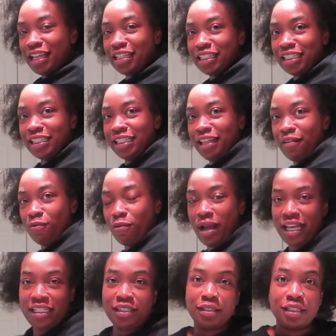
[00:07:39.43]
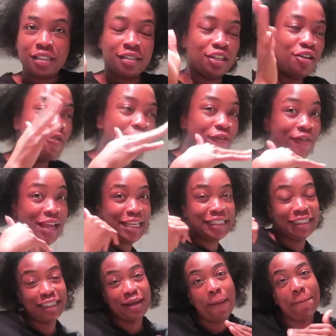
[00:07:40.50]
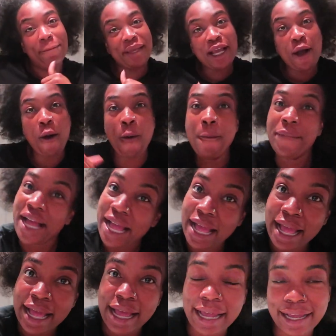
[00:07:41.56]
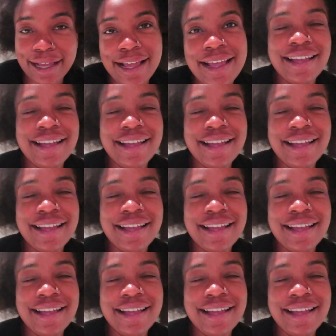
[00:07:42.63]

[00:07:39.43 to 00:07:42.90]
Slim waist, cute face in a big old bag.